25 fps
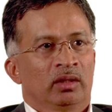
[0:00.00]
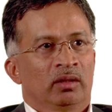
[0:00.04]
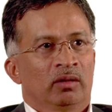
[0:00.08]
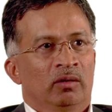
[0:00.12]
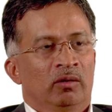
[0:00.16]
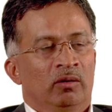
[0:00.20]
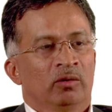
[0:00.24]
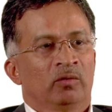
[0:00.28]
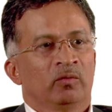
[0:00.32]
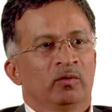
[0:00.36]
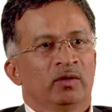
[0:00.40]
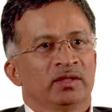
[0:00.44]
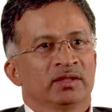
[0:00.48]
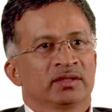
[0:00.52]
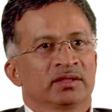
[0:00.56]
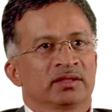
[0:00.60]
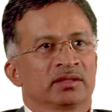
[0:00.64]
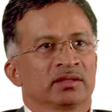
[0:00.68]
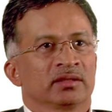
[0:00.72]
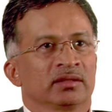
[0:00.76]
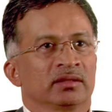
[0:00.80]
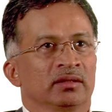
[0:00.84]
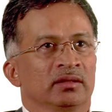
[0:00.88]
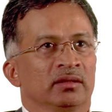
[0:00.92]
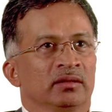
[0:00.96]

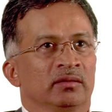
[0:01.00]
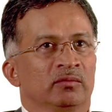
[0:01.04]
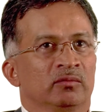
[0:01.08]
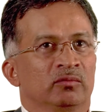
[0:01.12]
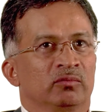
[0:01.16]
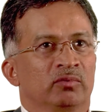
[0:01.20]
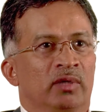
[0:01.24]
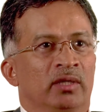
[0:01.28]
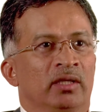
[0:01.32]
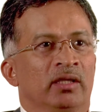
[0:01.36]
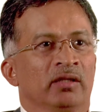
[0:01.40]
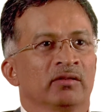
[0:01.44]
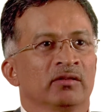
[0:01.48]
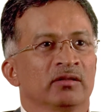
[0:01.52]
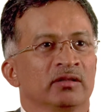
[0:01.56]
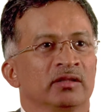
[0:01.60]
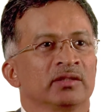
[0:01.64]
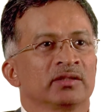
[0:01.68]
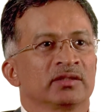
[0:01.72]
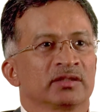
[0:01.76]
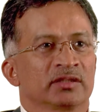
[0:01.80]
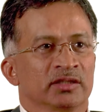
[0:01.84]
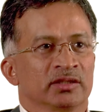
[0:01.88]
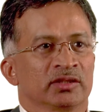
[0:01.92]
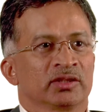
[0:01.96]
always running to
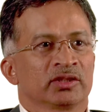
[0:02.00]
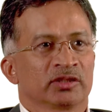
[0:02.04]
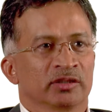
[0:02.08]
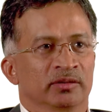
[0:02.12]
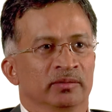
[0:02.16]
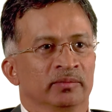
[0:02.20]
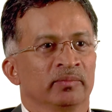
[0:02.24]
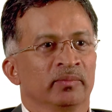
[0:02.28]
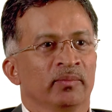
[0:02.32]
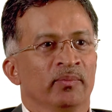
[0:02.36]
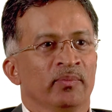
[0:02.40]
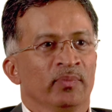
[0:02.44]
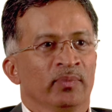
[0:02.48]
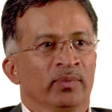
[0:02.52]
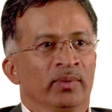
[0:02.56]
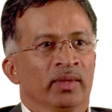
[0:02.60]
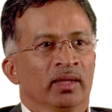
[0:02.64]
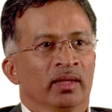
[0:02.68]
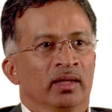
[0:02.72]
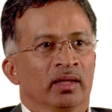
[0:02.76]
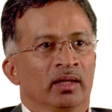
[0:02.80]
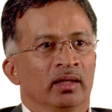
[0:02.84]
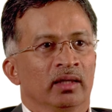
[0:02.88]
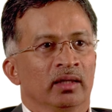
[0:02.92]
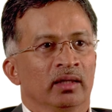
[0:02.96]
this system
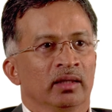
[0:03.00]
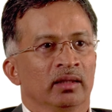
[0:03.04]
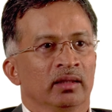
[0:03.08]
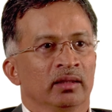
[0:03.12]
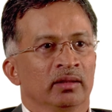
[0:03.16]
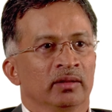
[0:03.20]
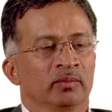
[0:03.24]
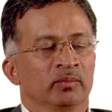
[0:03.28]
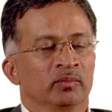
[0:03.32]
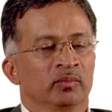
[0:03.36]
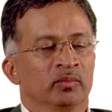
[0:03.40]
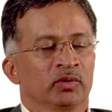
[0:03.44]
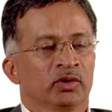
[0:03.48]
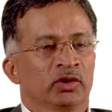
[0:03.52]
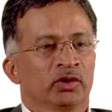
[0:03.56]
um,